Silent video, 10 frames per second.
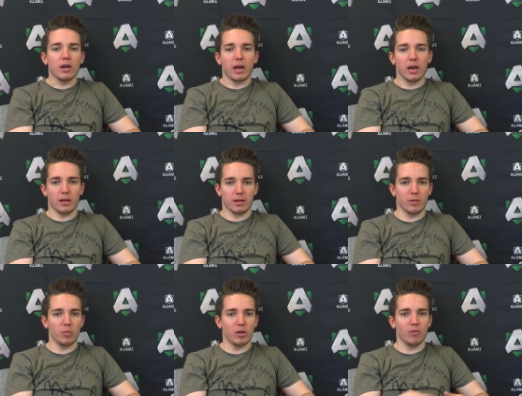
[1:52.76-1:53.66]
Uh,
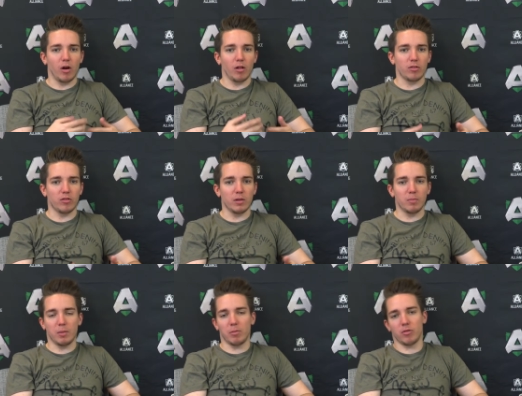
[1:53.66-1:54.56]
then we've also seen
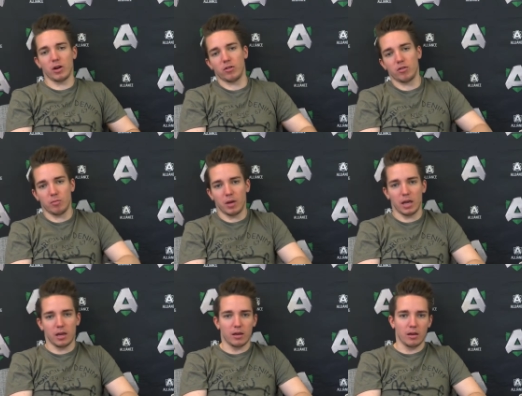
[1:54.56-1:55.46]
people trying to
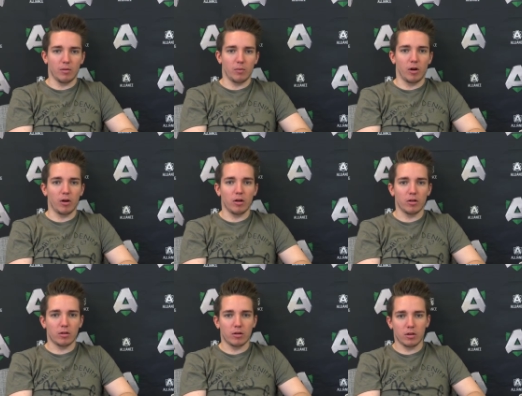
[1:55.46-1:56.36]
make uh,
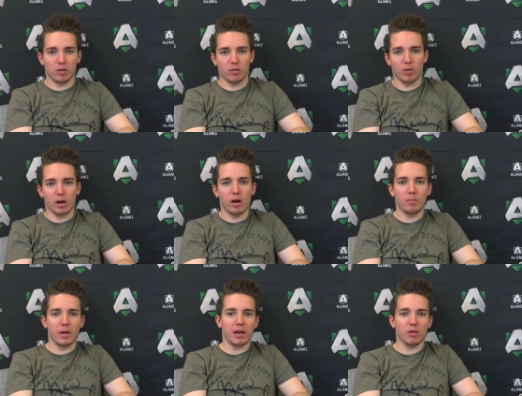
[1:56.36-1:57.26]
Warlock do a
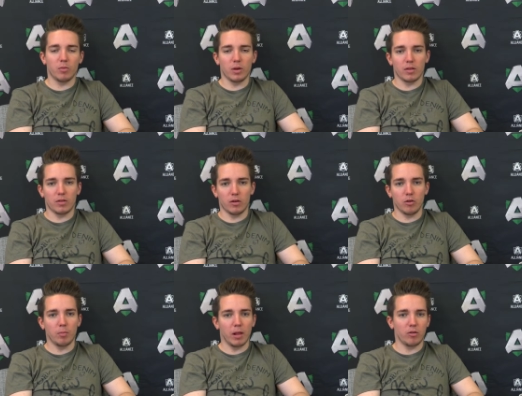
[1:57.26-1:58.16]
comeback with the
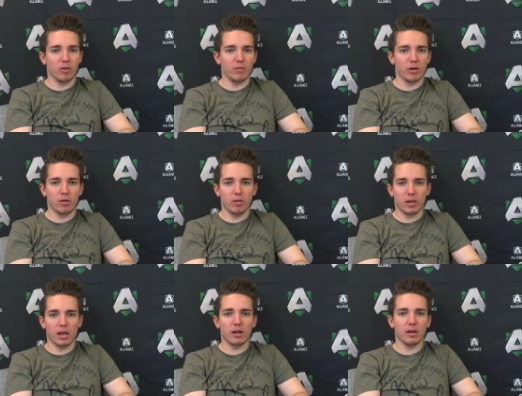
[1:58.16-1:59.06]
new Blood Reaver
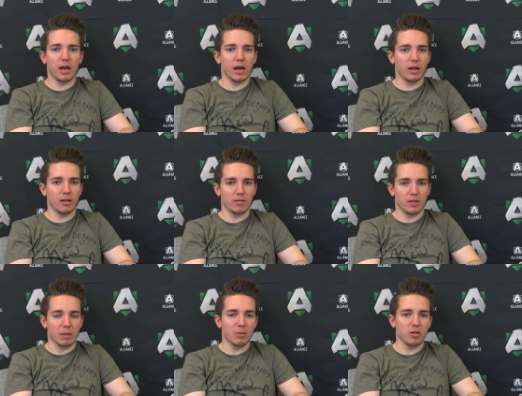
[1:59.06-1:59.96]
Gul'dan and
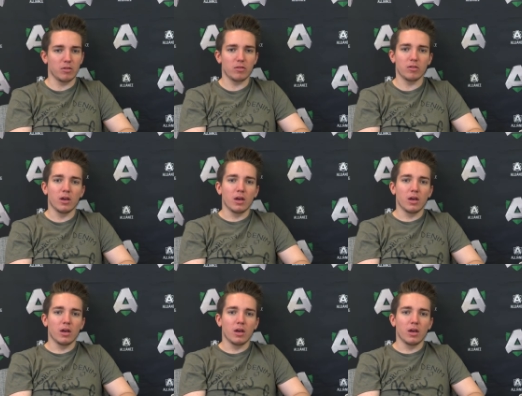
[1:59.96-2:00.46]
Demons.